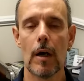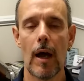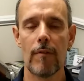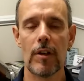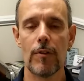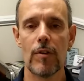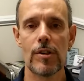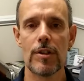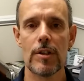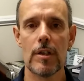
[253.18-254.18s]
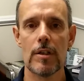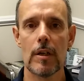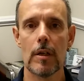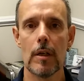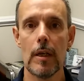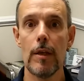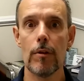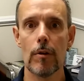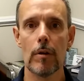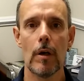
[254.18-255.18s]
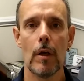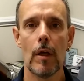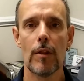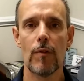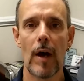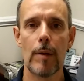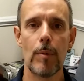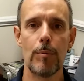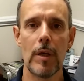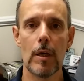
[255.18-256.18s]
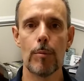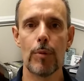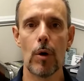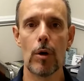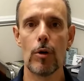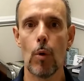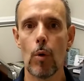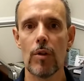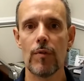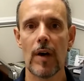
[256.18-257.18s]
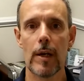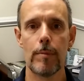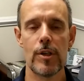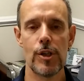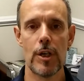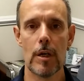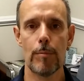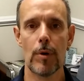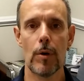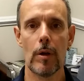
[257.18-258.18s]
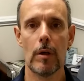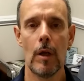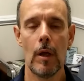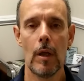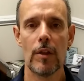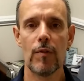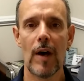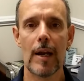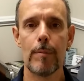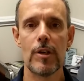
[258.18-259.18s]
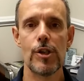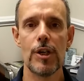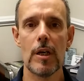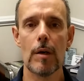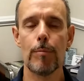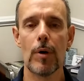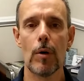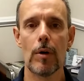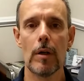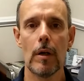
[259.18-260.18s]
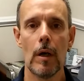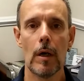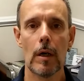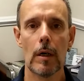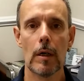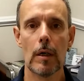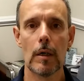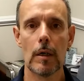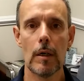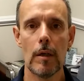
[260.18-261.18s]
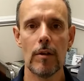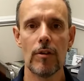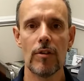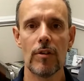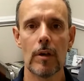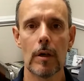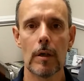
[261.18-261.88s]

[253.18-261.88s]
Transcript: having deficiencies in either the vitamin B component or the vitamin G component. The vitamin G component is,